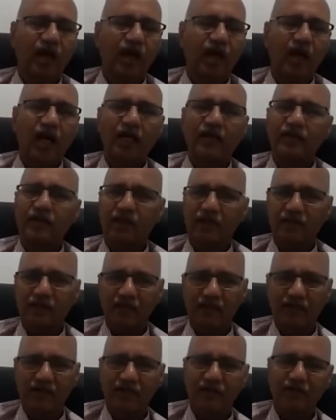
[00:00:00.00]
and the
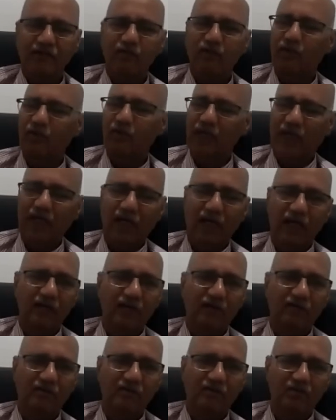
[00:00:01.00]
others we may
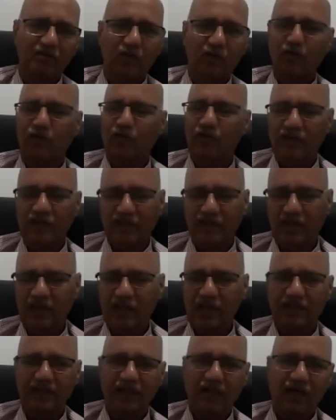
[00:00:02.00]
call
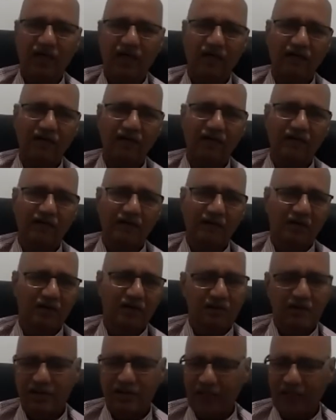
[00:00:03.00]
professionals or
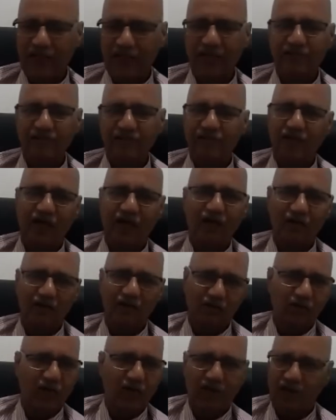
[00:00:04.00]
slaves
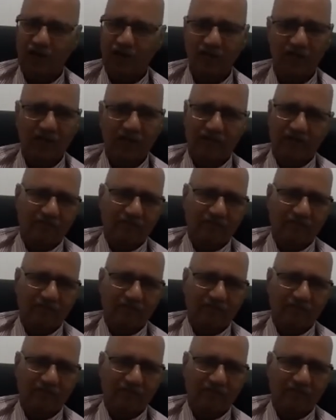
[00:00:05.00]
or whatever